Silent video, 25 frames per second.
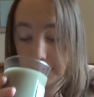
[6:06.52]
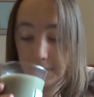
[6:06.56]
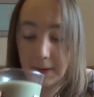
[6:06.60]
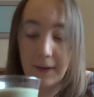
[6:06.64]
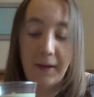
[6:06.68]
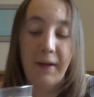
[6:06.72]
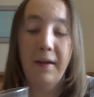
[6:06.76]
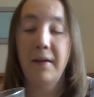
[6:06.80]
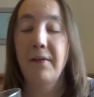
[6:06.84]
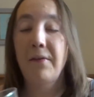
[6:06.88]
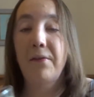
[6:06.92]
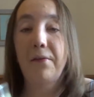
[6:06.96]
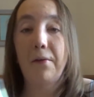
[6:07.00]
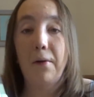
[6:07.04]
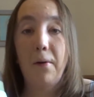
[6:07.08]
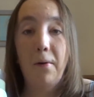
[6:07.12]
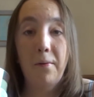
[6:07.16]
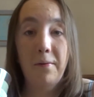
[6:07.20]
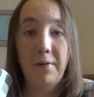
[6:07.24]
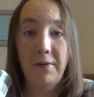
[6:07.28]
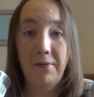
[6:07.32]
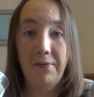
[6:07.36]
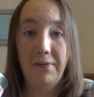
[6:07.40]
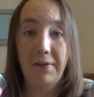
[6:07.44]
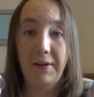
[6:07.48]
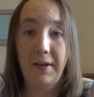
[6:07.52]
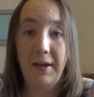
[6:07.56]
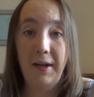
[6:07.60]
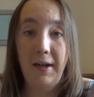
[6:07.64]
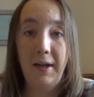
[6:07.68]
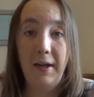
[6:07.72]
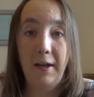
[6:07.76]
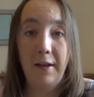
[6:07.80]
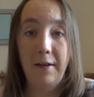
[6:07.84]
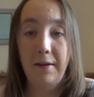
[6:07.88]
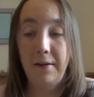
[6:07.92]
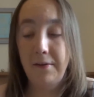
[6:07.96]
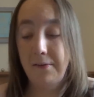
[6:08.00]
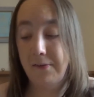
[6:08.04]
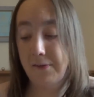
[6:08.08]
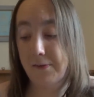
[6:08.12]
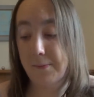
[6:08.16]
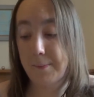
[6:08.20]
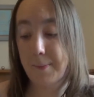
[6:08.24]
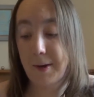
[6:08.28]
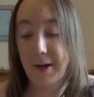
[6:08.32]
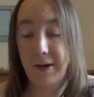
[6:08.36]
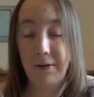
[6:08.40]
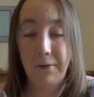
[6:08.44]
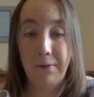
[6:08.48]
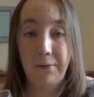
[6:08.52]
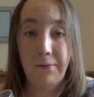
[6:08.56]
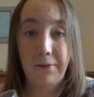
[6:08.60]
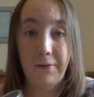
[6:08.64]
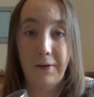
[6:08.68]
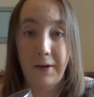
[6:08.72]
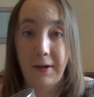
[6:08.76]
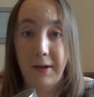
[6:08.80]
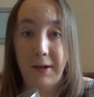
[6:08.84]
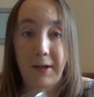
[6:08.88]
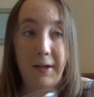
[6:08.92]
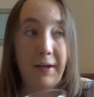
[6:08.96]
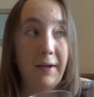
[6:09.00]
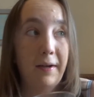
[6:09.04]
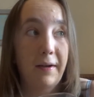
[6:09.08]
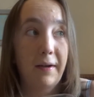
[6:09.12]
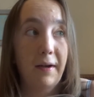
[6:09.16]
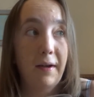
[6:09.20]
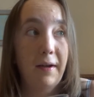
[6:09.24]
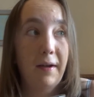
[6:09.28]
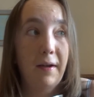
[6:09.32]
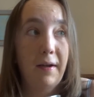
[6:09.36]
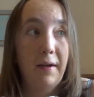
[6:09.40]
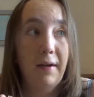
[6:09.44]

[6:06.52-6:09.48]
And honestly, this smells like